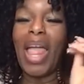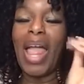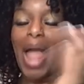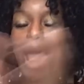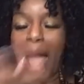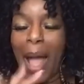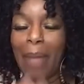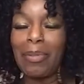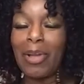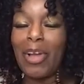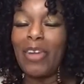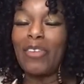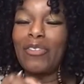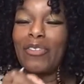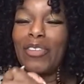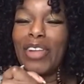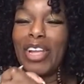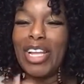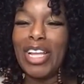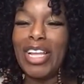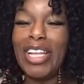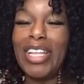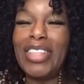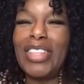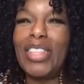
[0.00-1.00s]
I'm going to
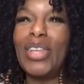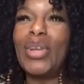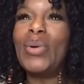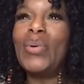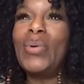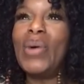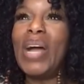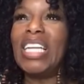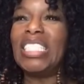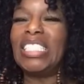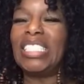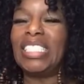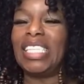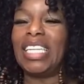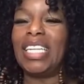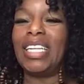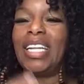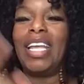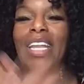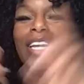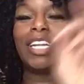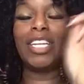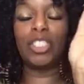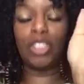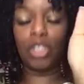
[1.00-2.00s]
read the question,
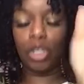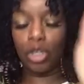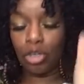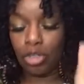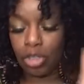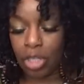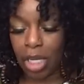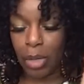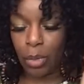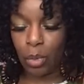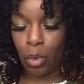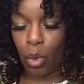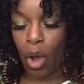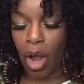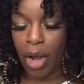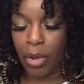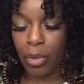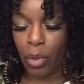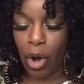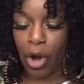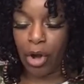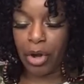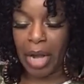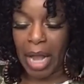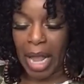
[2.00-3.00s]
and it's usually one
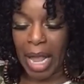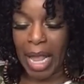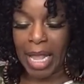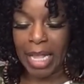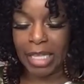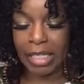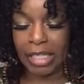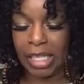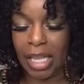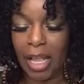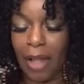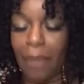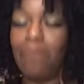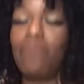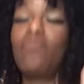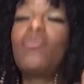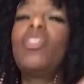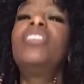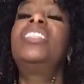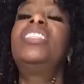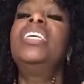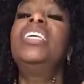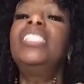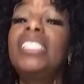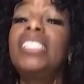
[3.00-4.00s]
word answer.
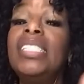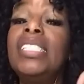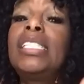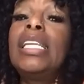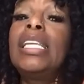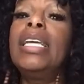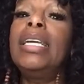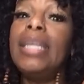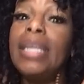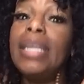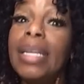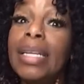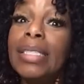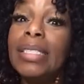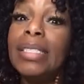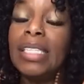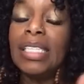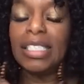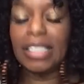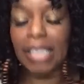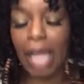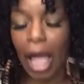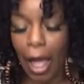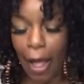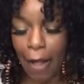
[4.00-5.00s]
This is the easy
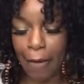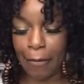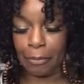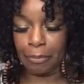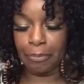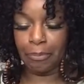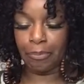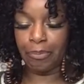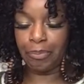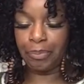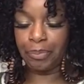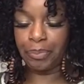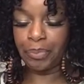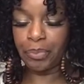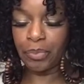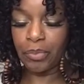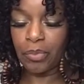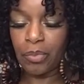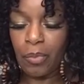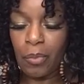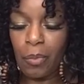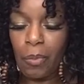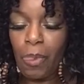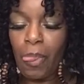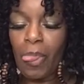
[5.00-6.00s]
side.
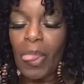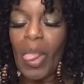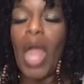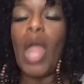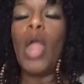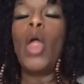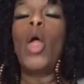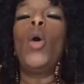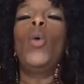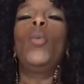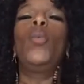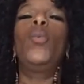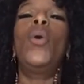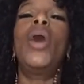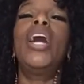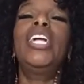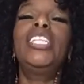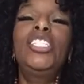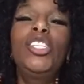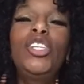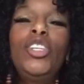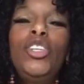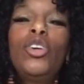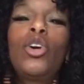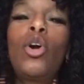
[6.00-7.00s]
What do
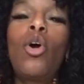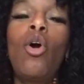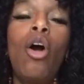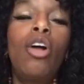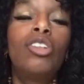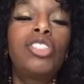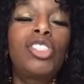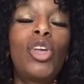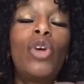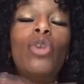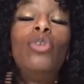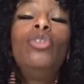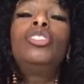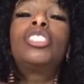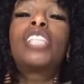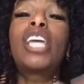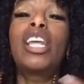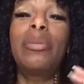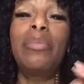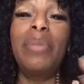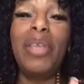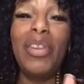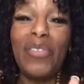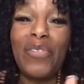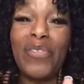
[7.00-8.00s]
you call, so who's going to
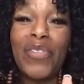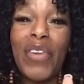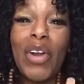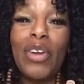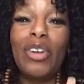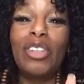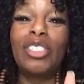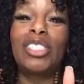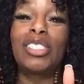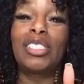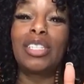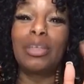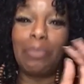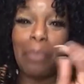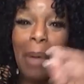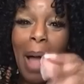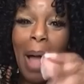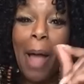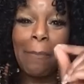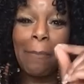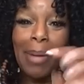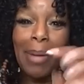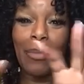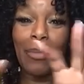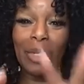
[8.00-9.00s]
be the first to pop
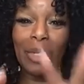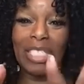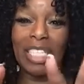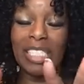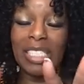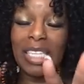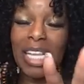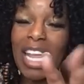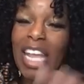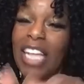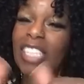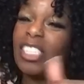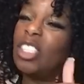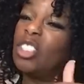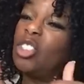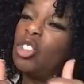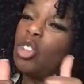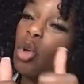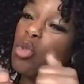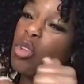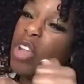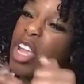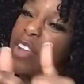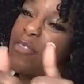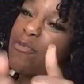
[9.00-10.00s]
up with this answer? So
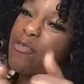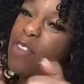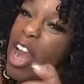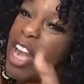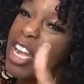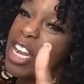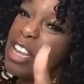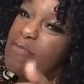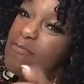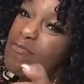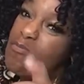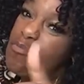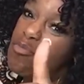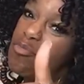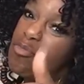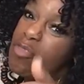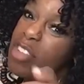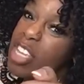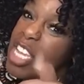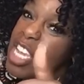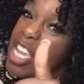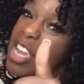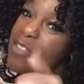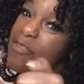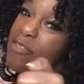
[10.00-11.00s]
get ready,
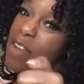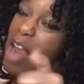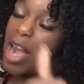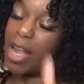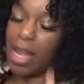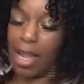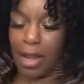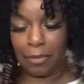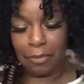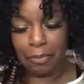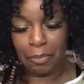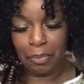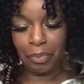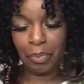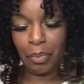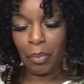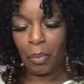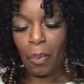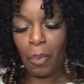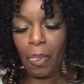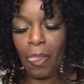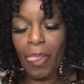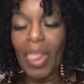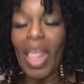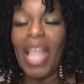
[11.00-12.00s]

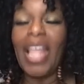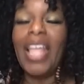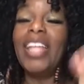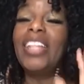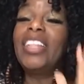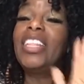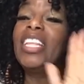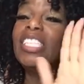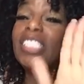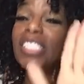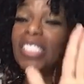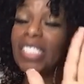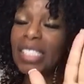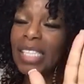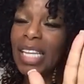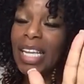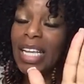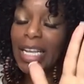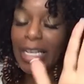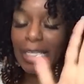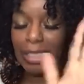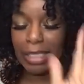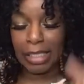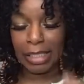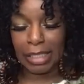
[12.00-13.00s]
And this is the
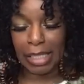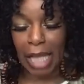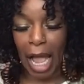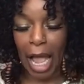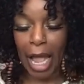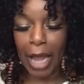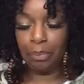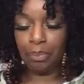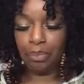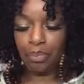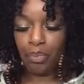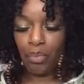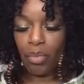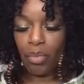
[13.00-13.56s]
easy side.